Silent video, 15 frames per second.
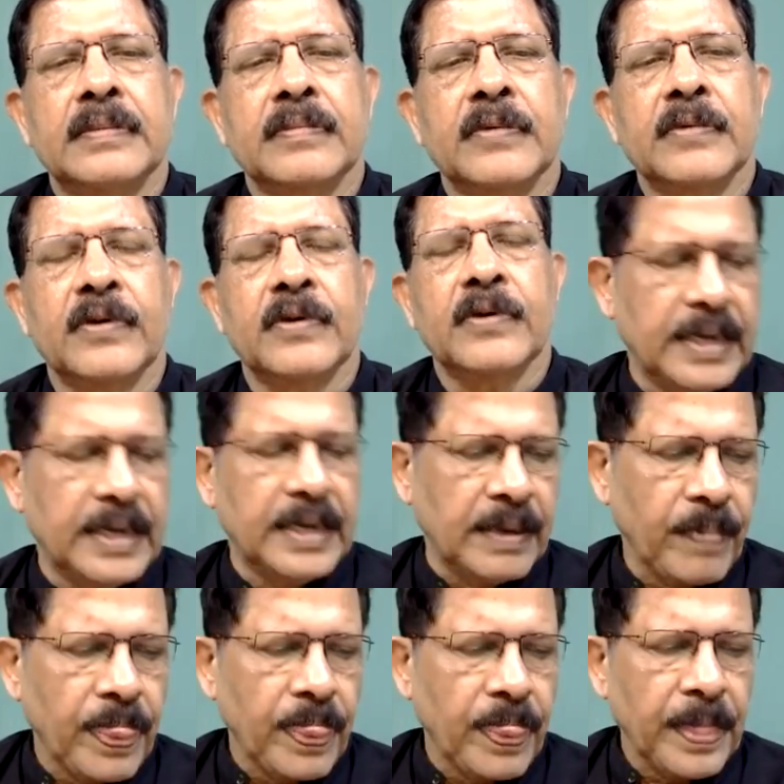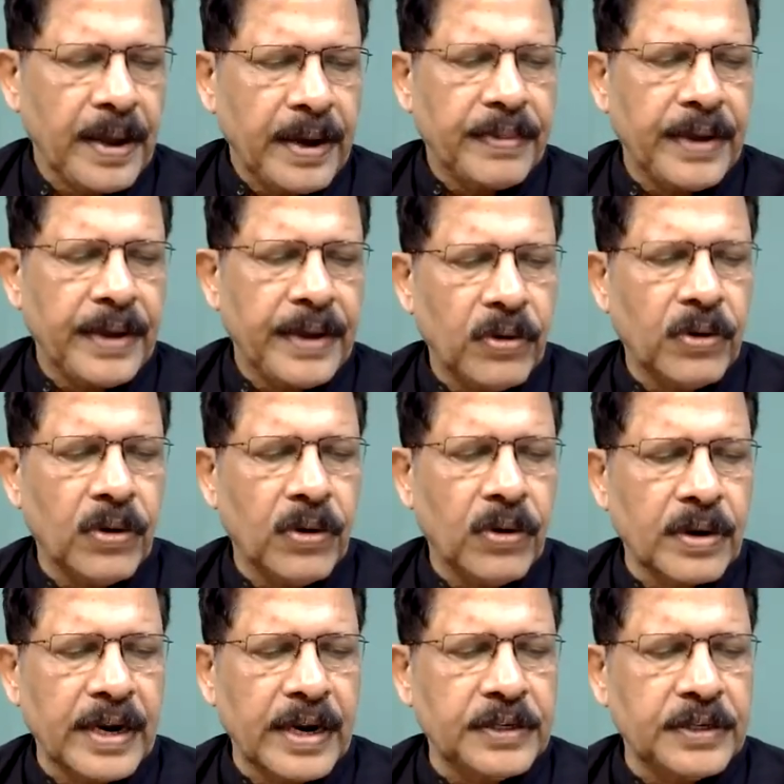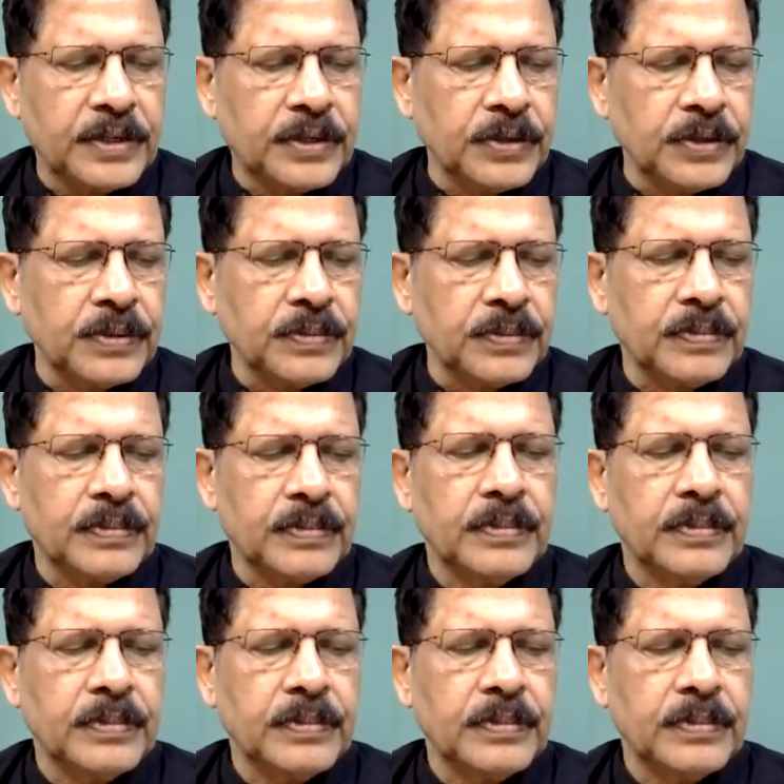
okay, the whole raised to